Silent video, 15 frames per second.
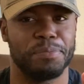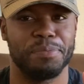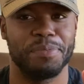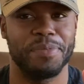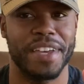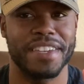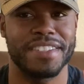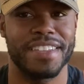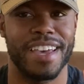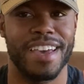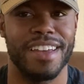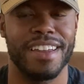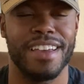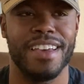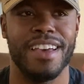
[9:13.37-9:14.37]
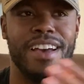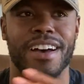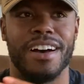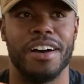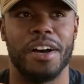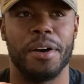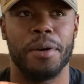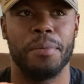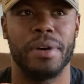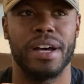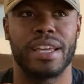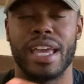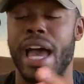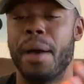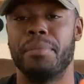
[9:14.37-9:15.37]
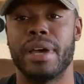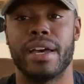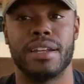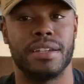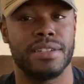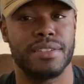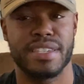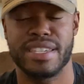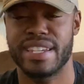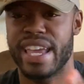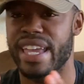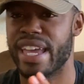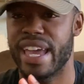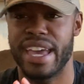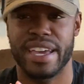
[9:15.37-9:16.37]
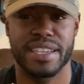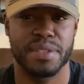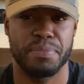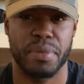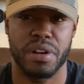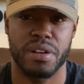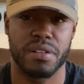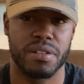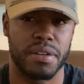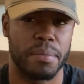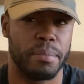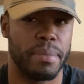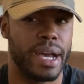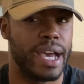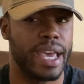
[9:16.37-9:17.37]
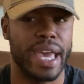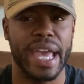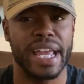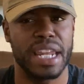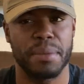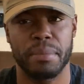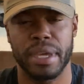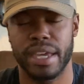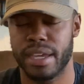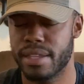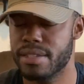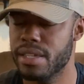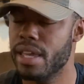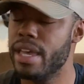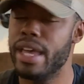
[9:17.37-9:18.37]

that's that. I'm not a snake expert by any means.